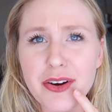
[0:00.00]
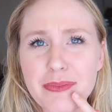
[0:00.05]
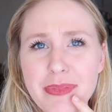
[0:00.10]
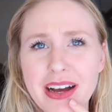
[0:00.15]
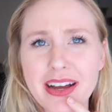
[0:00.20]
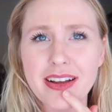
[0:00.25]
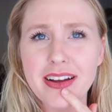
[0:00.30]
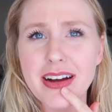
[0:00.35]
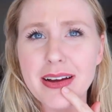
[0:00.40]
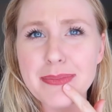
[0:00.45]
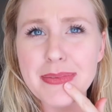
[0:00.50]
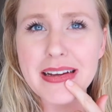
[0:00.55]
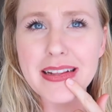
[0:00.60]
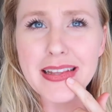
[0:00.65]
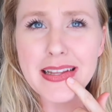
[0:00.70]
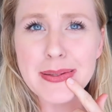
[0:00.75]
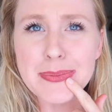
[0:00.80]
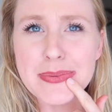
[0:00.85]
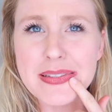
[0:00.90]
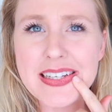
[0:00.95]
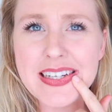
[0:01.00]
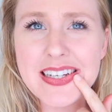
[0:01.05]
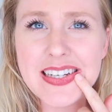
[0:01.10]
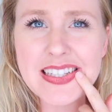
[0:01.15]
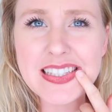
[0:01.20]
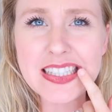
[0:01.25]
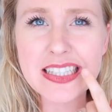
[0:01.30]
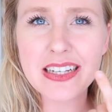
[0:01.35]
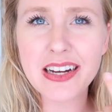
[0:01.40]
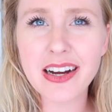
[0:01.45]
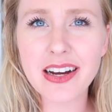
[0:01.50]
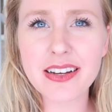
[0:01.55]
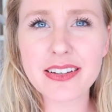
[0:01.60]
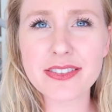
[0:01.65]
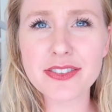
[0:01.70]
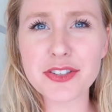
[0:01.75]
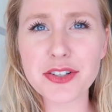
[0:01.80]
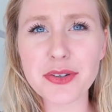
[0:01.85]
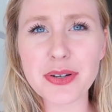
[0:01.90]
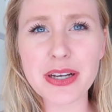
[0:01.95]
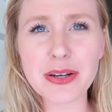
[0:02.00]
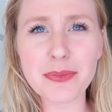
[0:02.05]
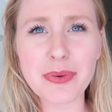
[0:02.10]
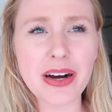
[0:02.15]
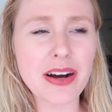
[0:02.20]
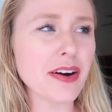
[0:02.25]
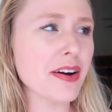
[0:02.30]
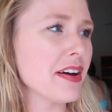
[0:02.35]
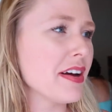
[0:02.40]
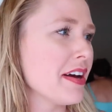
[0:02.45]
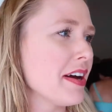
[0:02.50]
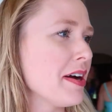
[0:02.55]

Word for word: Oh my god, my lipstick is not doing well.